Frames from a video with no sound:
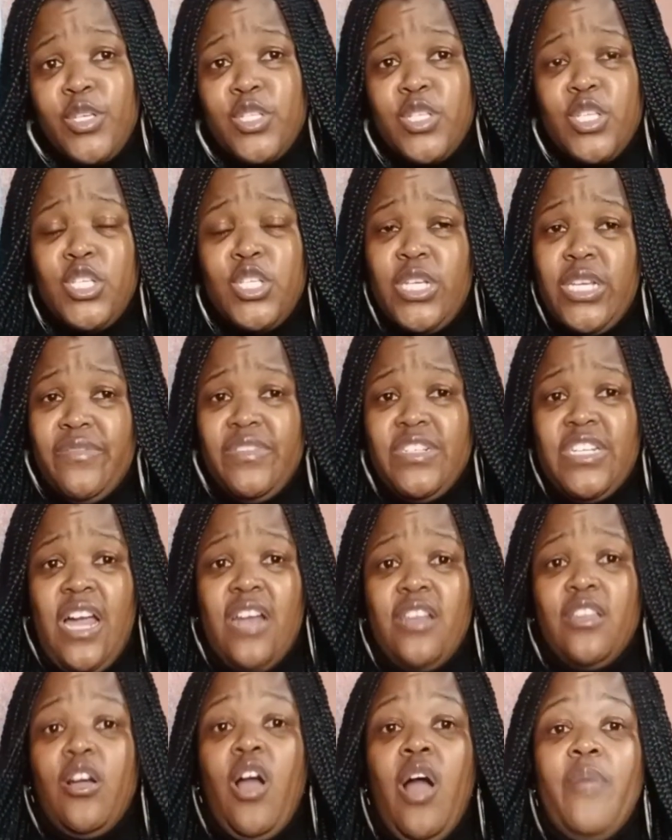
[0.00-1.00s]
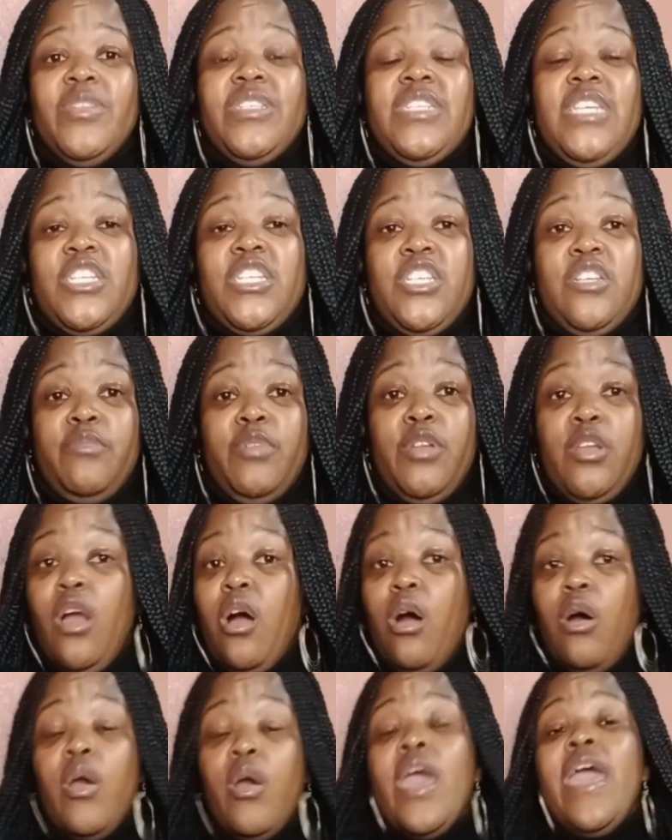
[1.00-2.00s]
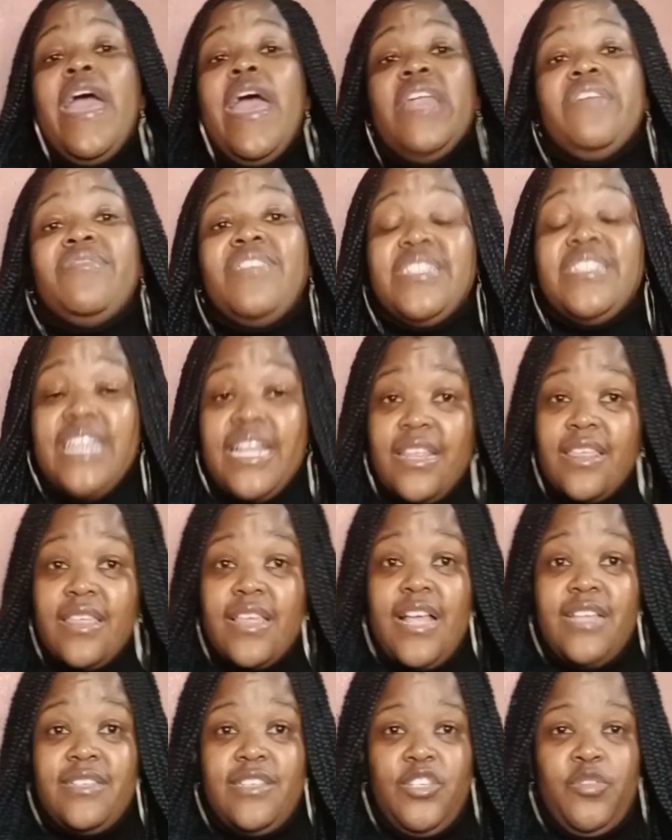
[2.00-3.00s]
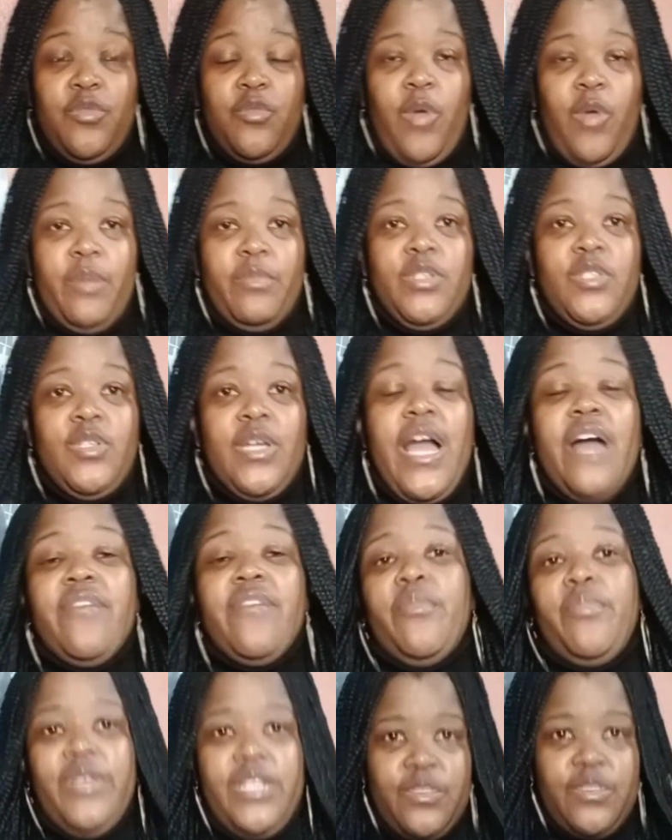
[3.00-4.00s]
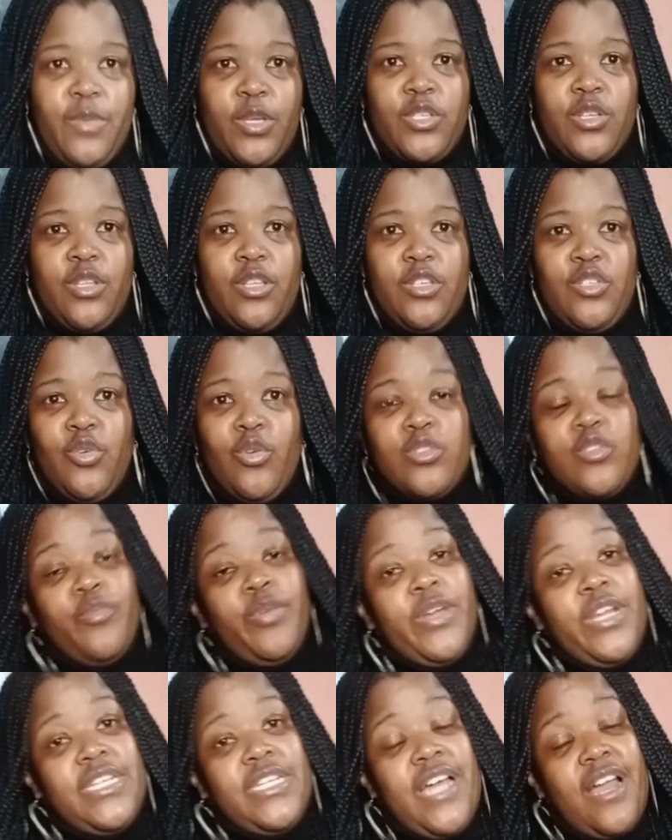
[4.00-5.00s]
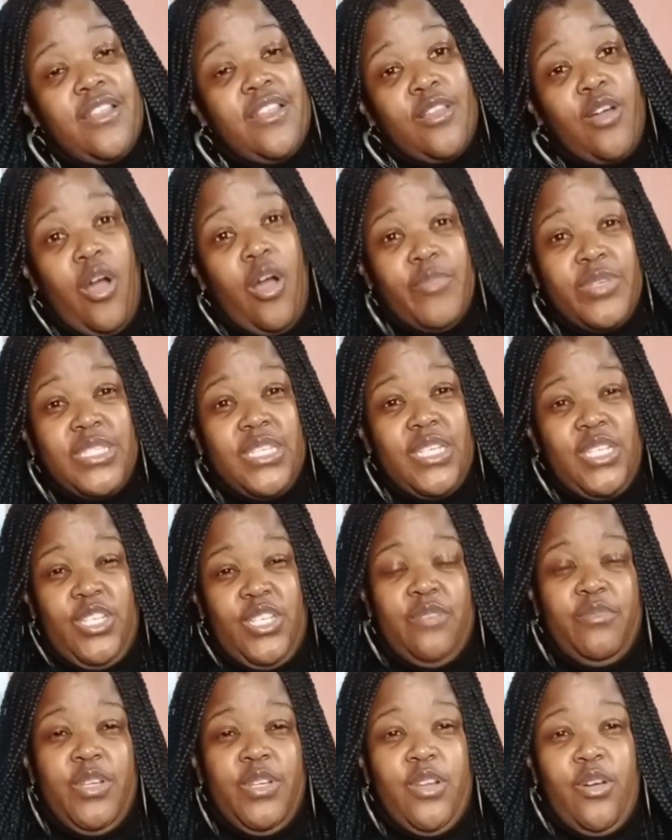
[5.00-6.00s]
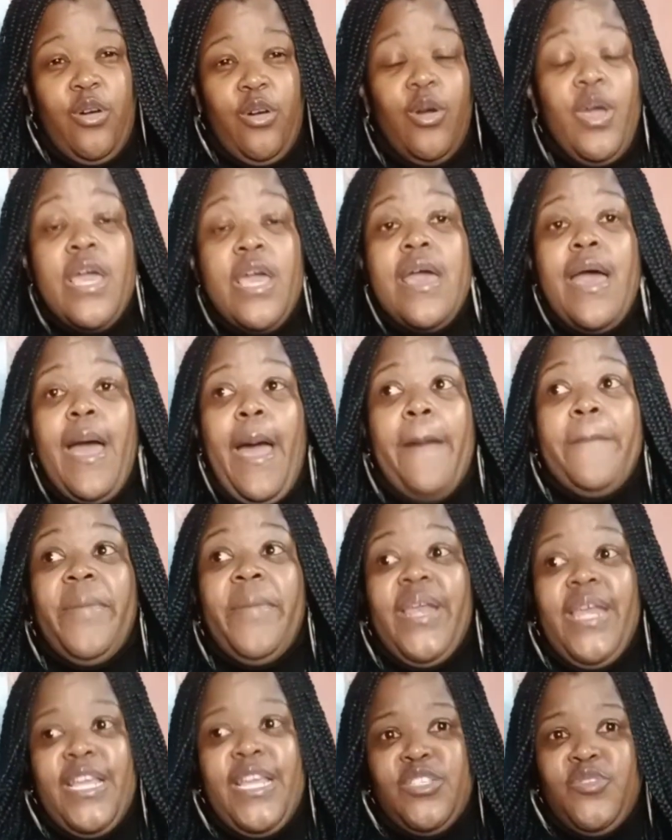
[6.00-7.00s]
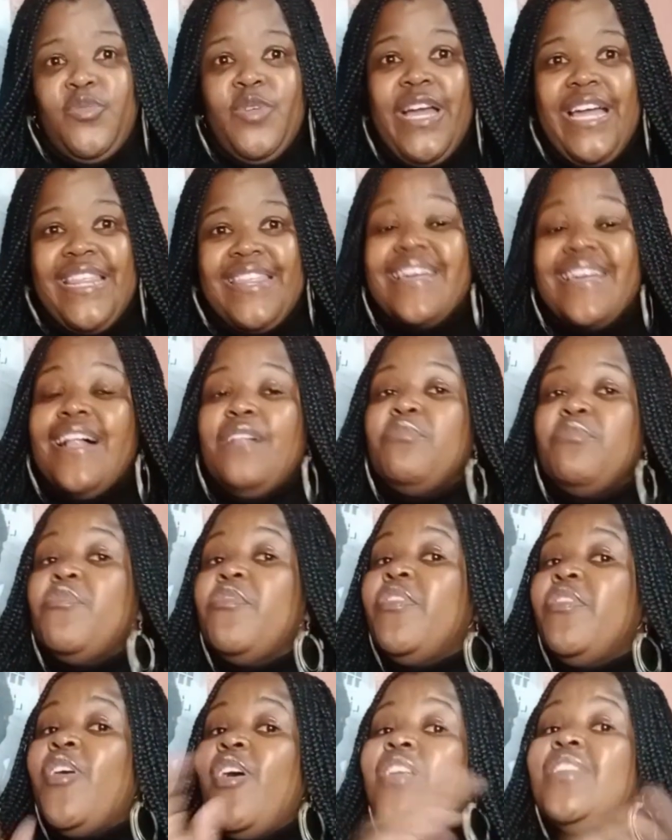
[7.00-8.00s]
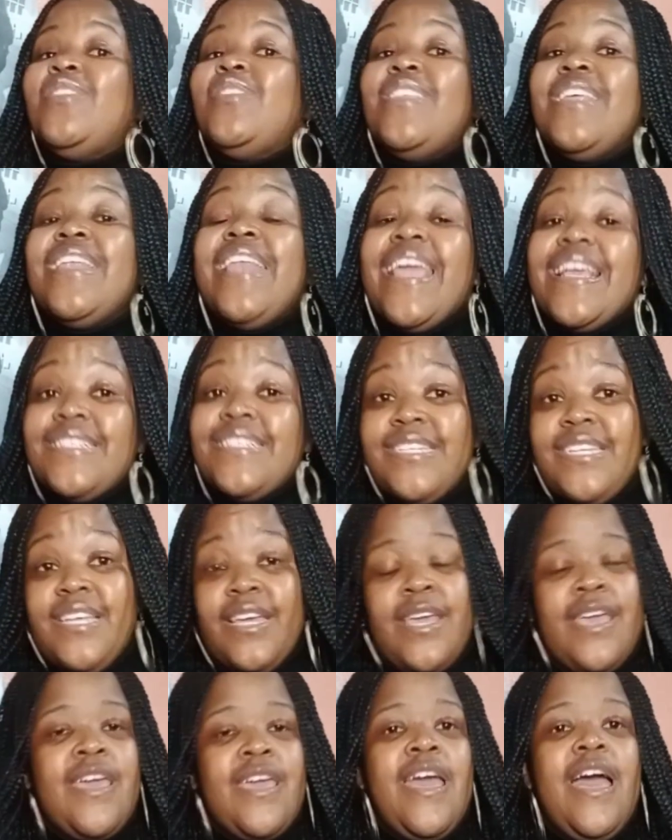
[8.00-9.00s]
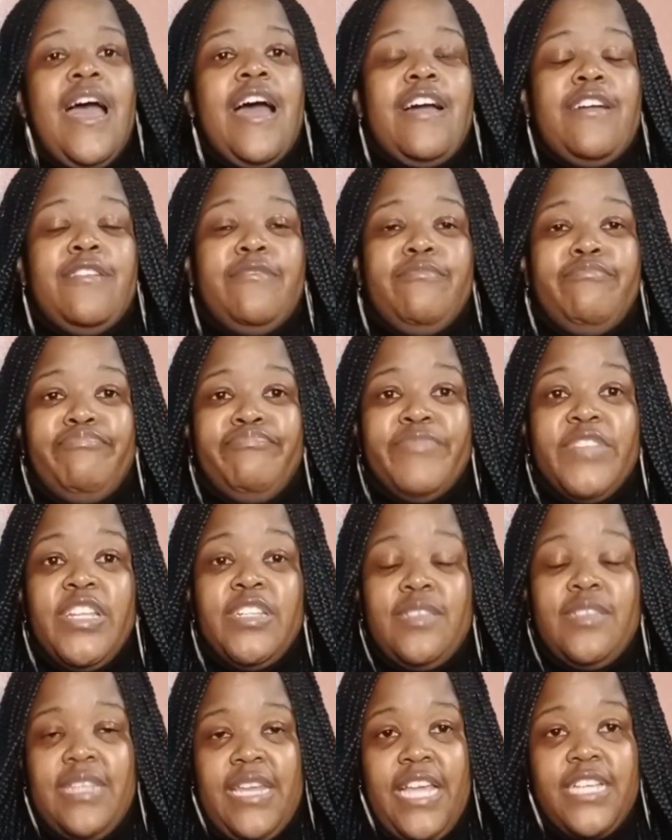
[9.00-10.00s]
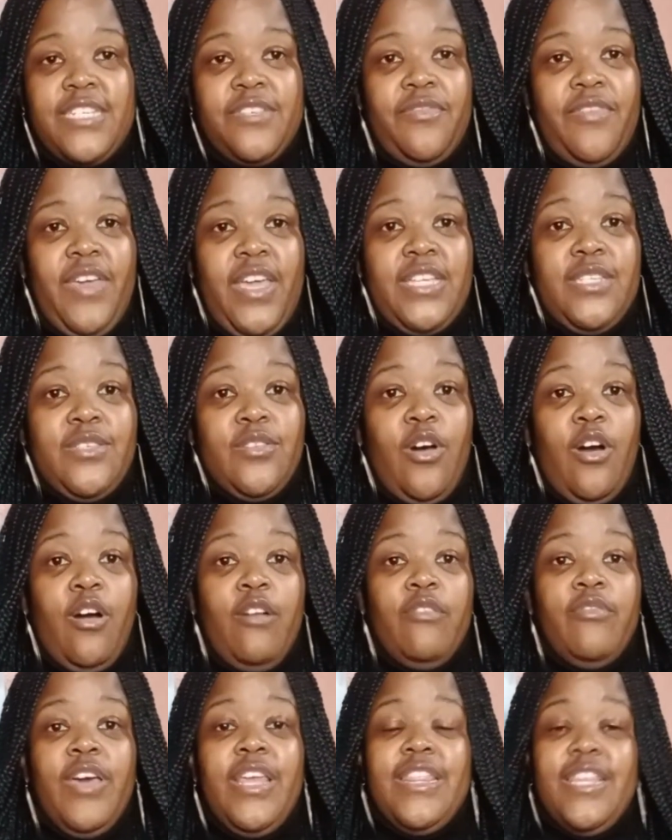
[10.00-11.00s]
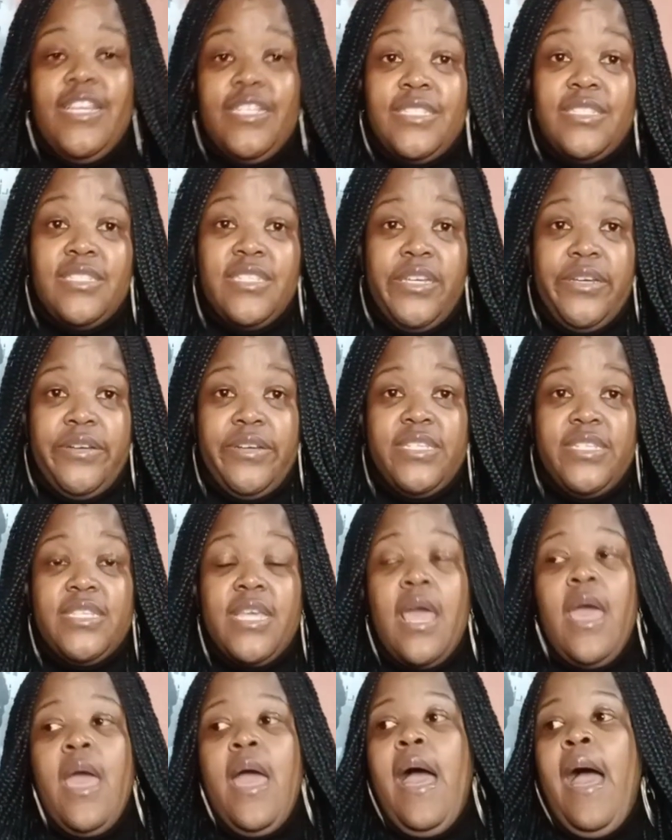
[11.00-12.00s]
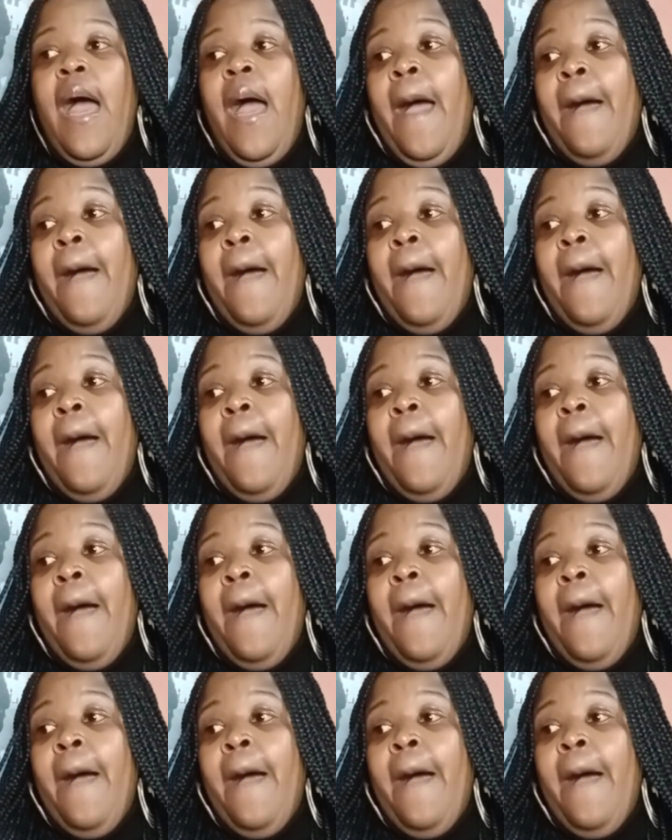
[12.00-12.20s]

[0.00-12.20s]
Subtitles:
So make sure that you leave it down in the comment section below. And if there's anything else that you want me to cover, please make sure that you also put it down in the comment section below. But next week, I think I'll move on to the next into the next phase of this series.